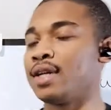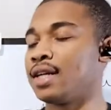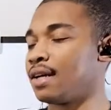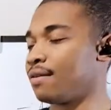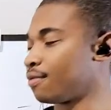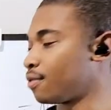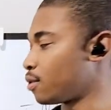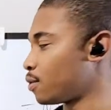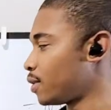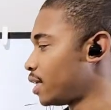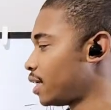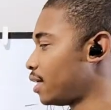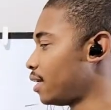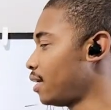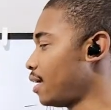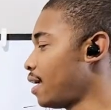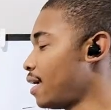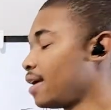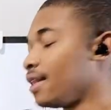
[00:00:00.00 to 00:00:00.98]

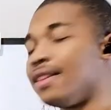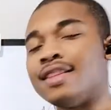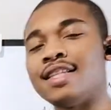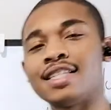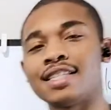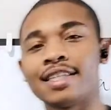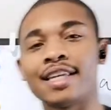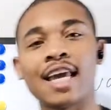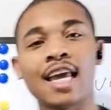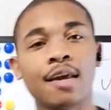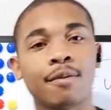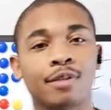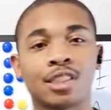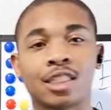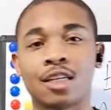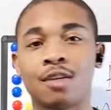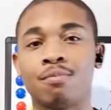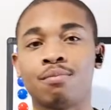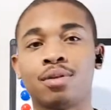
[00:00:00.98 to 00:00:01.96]
F3, this game
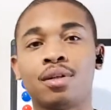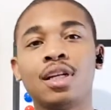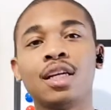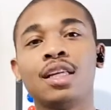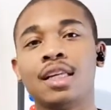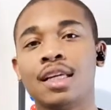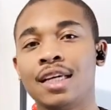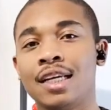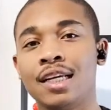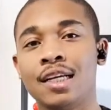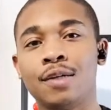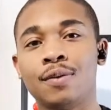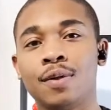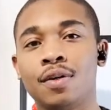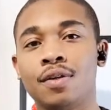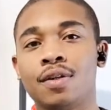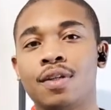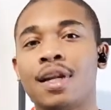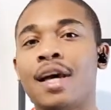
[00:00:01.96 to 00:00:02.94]
is completely
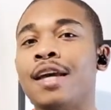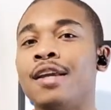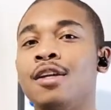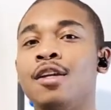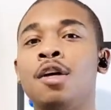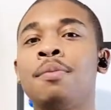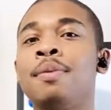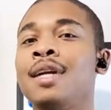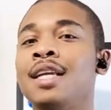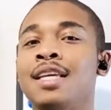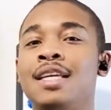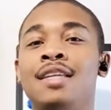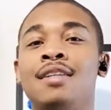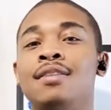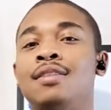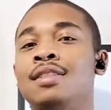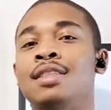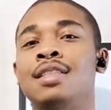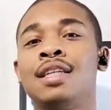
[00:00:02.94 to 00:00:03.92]
equal? Like nobody
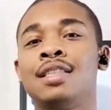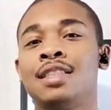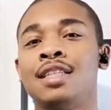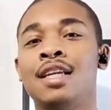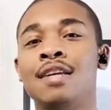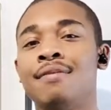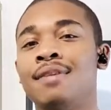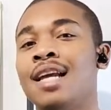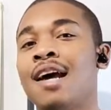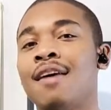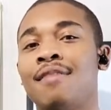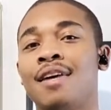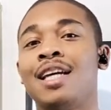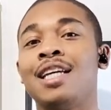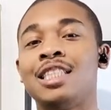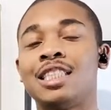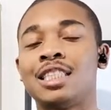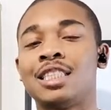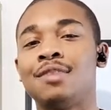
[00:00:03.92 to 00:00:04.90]
doesn't even have
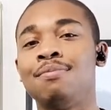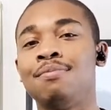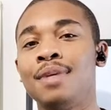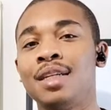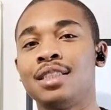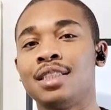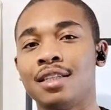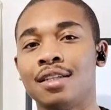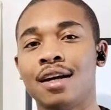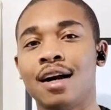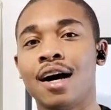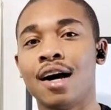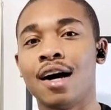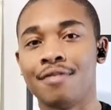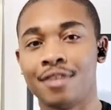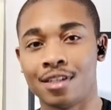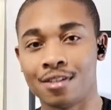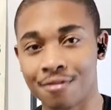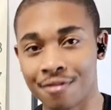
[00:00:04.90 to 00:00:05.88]
a smidget
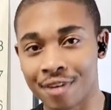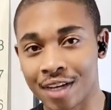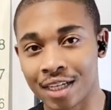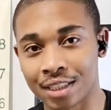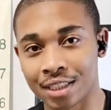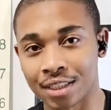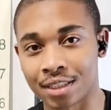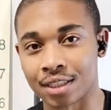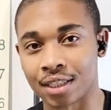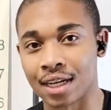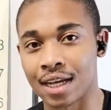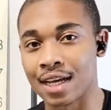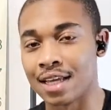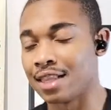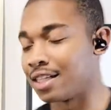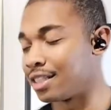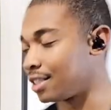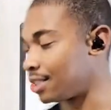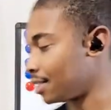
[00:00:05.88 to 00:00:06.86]
of an advantage in
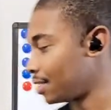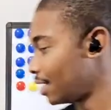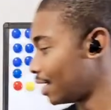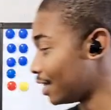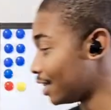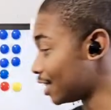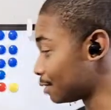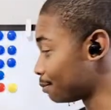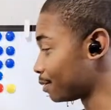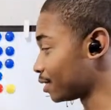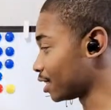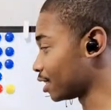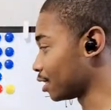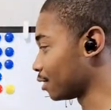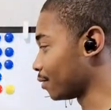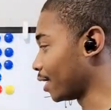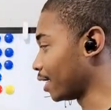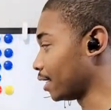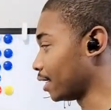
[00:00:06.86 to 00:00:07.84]
this
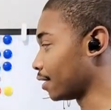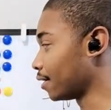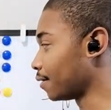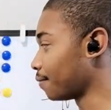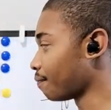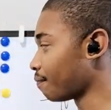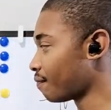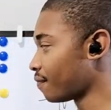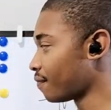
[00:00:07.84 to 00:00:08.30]
position right here.